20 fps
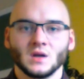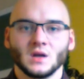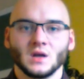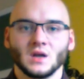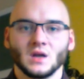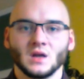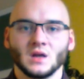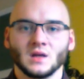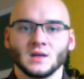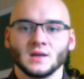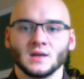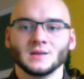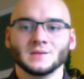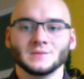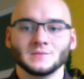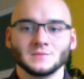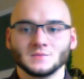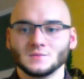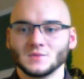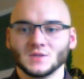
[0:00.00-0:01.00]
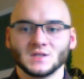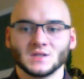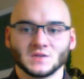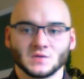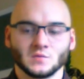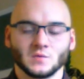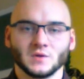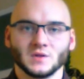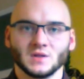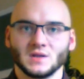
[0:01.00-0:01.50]
It does a
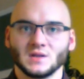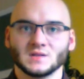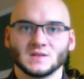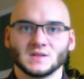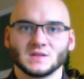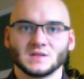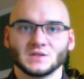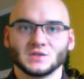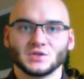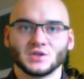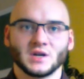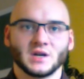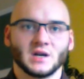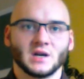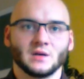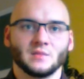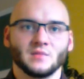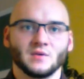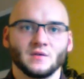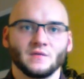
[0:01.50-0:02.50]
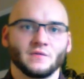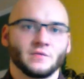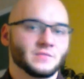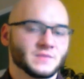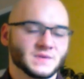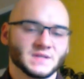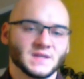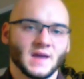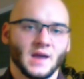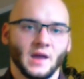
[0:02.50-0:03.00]
really consistent job of
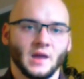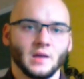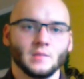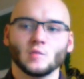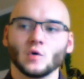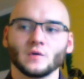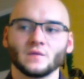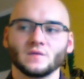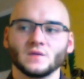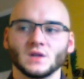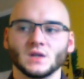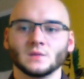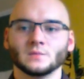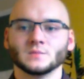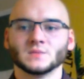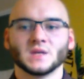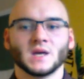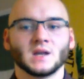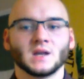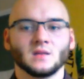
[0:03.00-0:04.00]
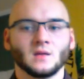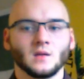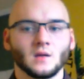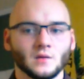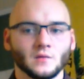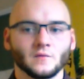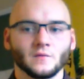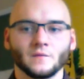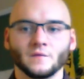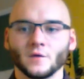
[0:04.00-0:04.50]
stacking morphemes on the end
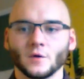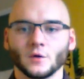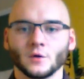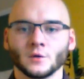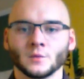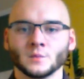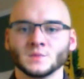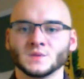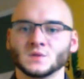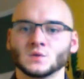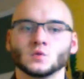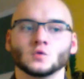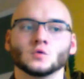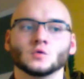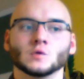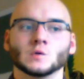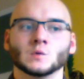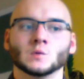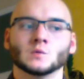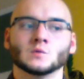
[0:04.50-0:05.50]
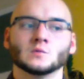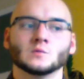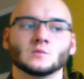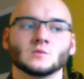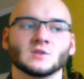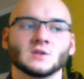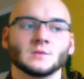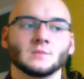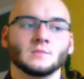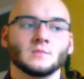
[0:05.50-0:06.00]
of verbs
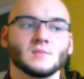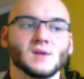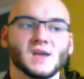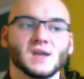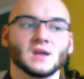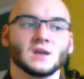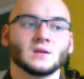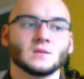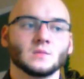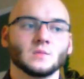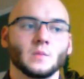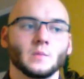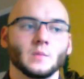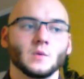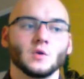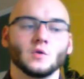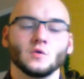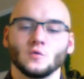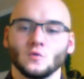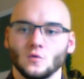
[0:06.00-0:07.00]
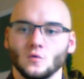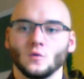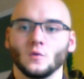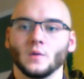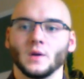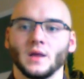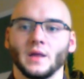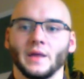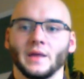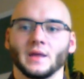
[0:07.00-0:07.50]
to make new
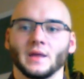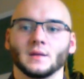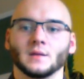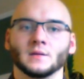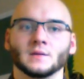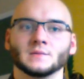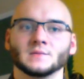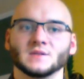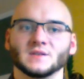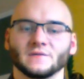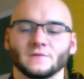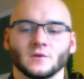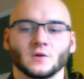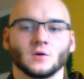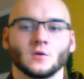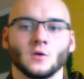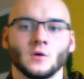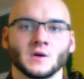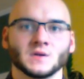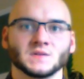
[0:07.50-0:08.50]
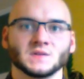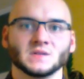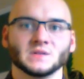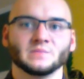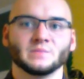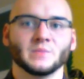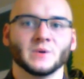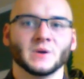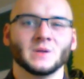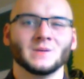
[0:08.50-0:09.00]
and different clauses,
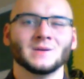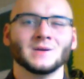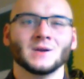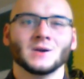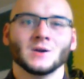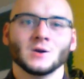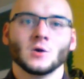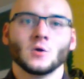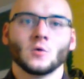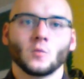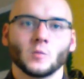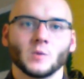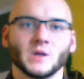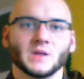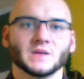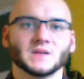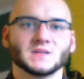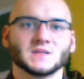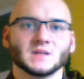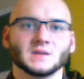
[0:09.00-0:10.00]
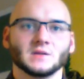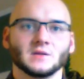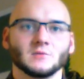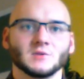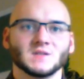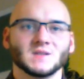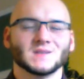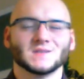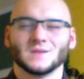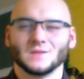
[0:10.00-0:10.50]
but realistically we
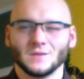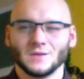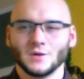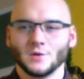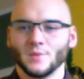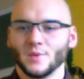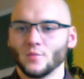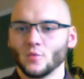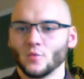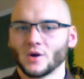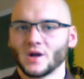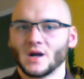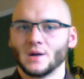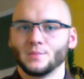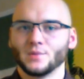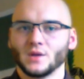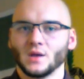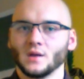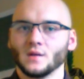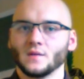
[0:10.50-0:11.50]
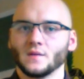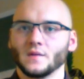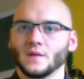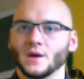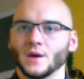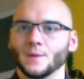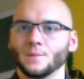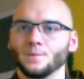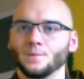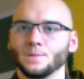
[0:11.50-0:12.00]
see it's a little bit more complicated than
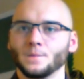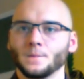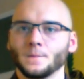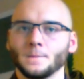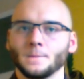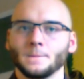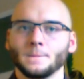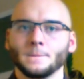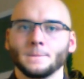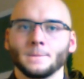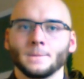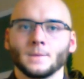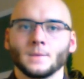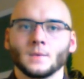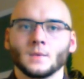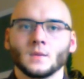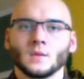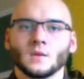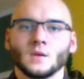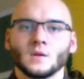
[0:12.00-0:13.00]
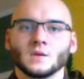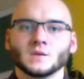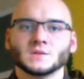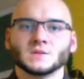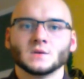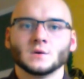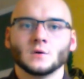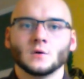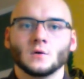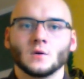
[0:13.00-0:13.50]
that.
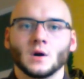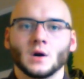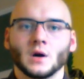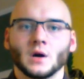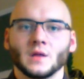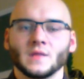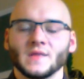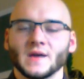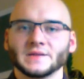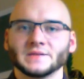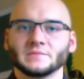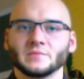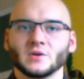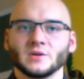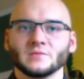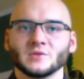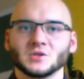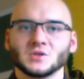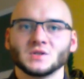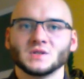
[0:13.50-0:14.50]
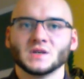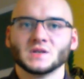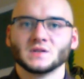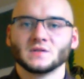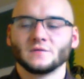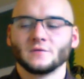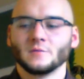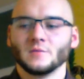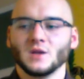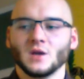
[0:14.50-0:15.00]
So that pretty much does it
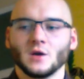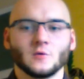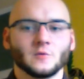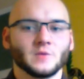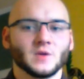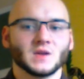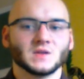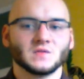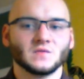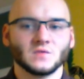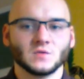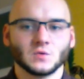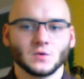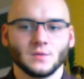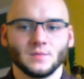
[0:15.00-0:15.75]
for me. I hope you guys enjoyed my